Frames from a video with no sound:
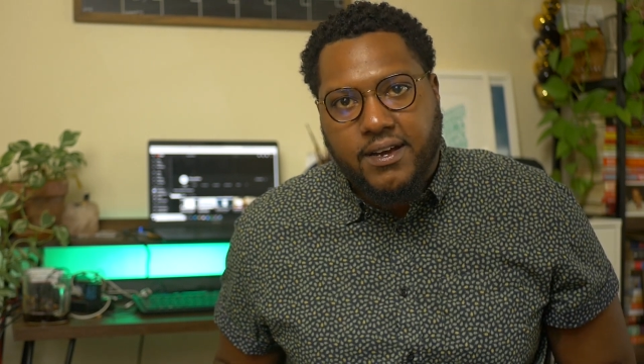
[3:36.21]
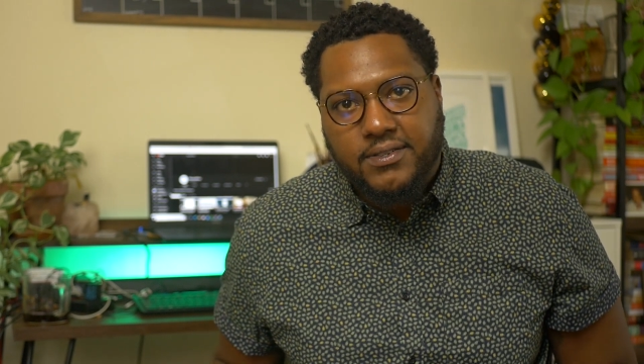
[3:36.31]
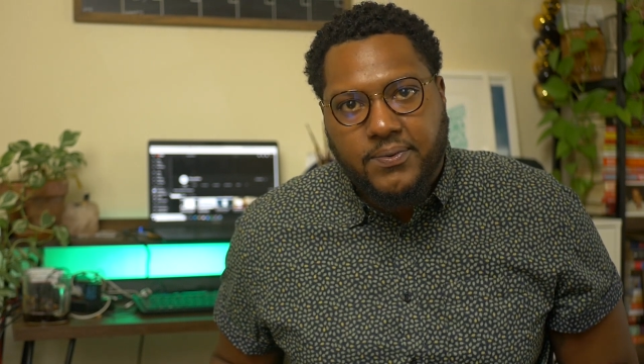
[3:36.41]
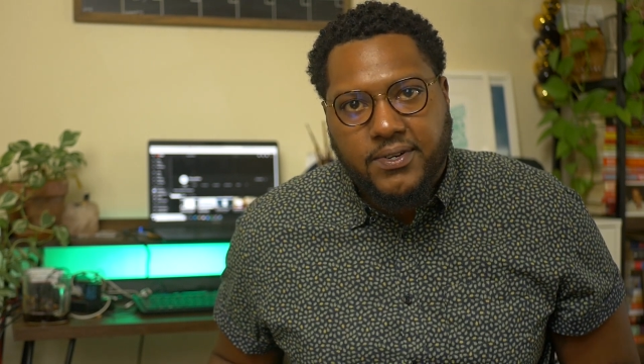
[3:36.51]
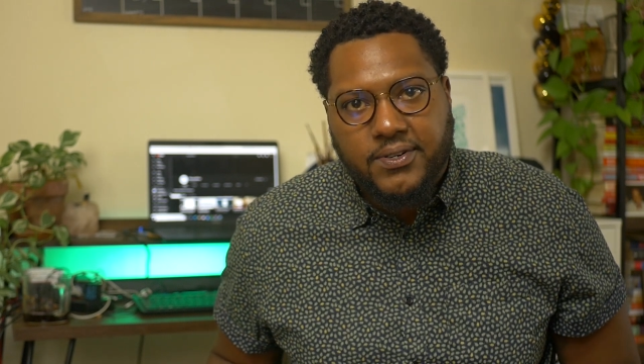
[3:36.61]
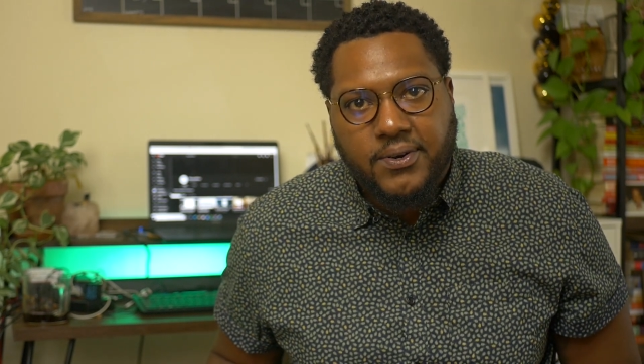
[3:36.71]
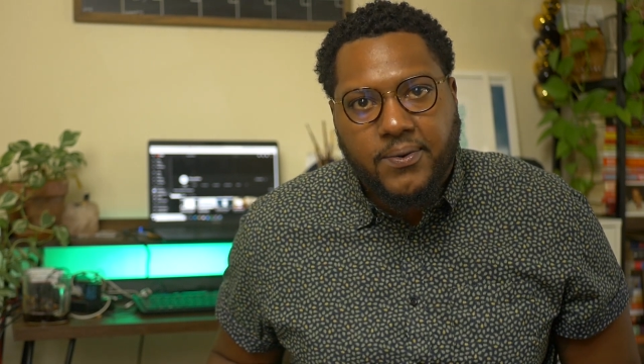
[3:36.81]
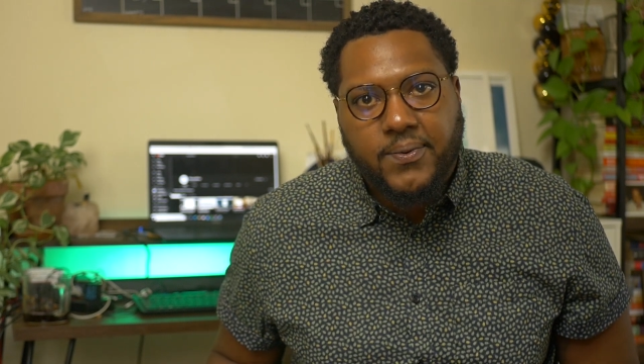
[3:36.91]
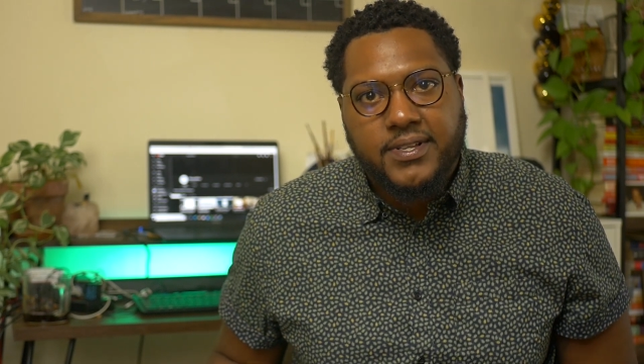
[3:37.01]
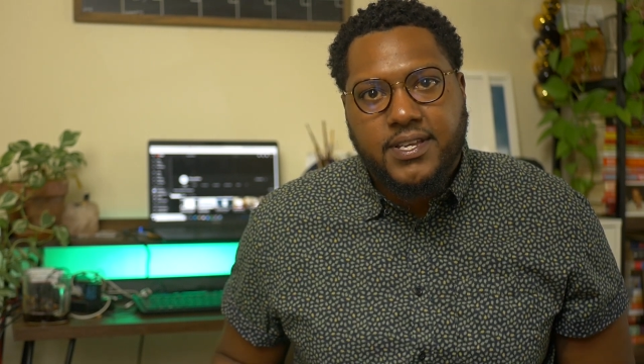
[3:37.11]
You want to know
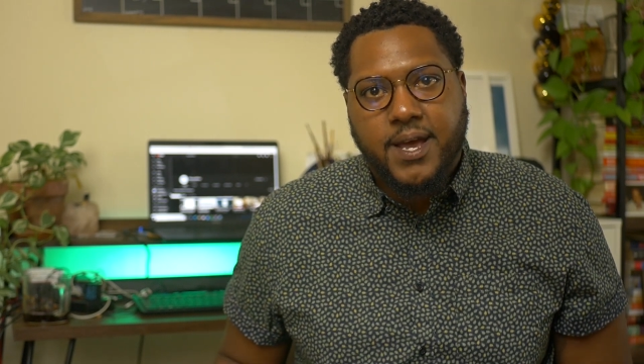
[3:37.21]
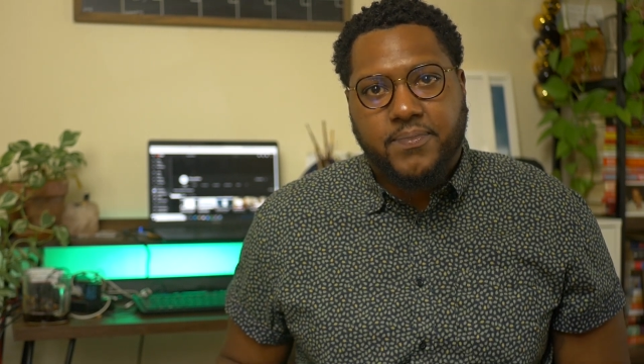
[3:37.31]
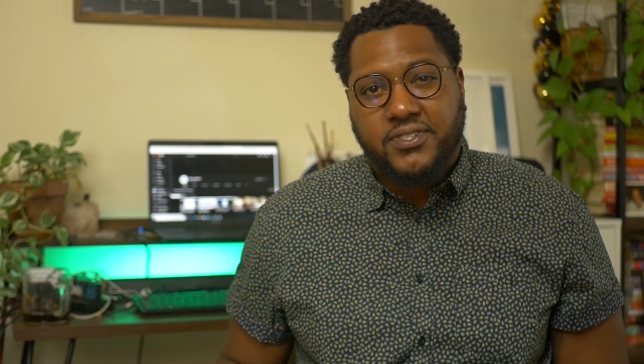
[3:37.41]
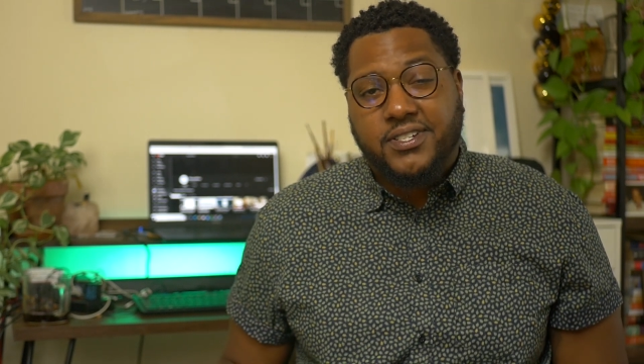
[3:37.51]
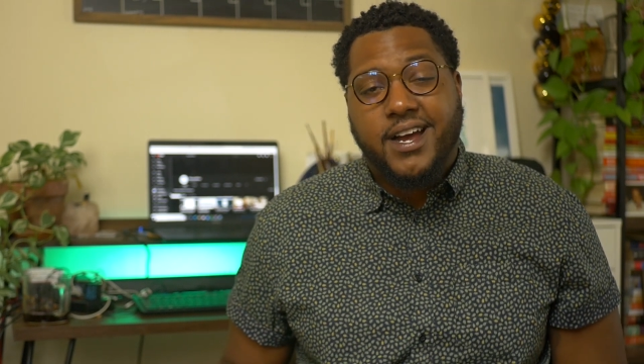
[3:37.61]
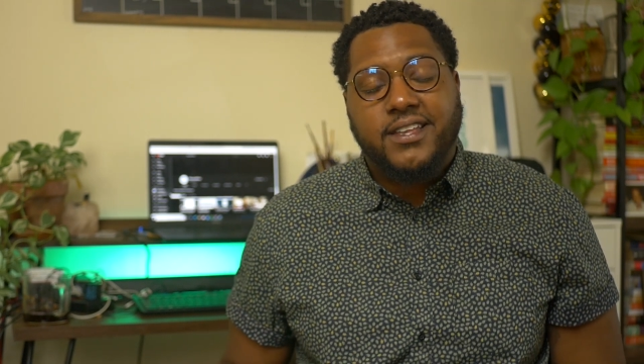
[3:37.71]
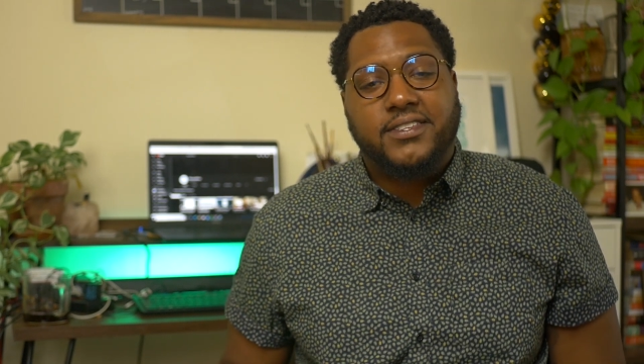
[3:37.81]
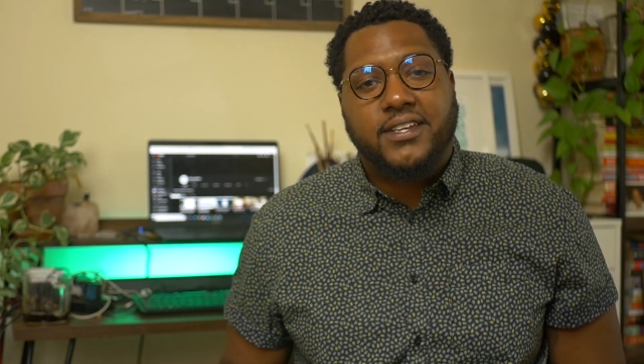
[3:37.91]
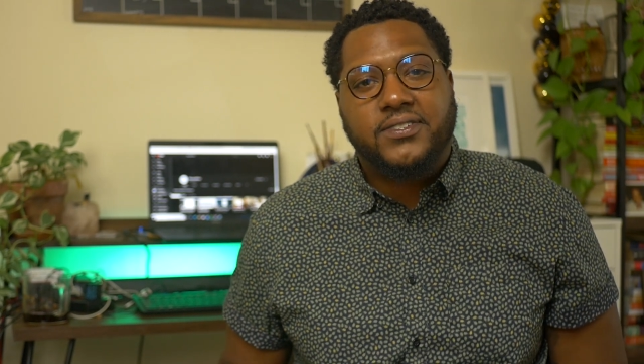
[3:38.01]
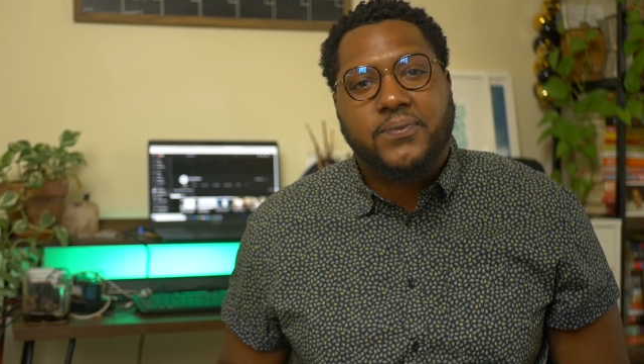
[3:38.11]
what type of
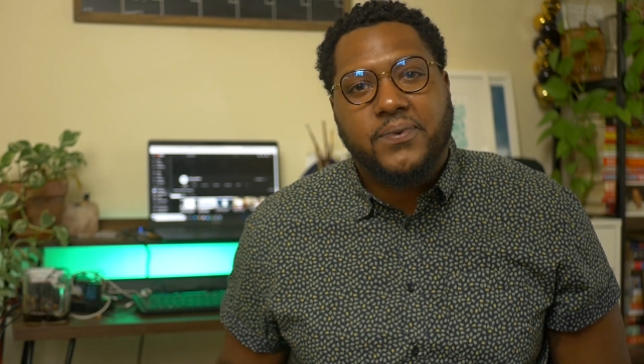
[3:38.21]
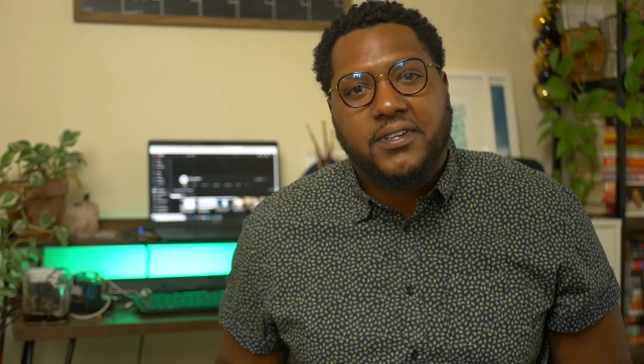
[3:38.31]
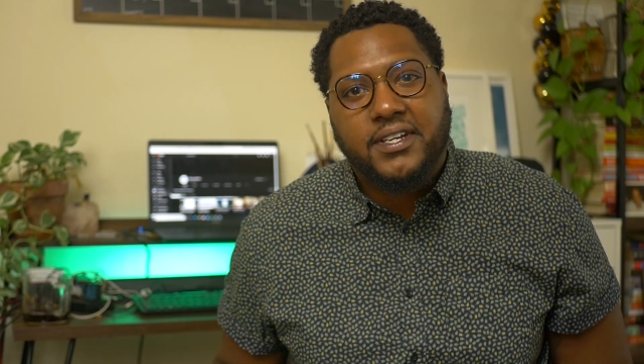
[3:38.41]
shots that you want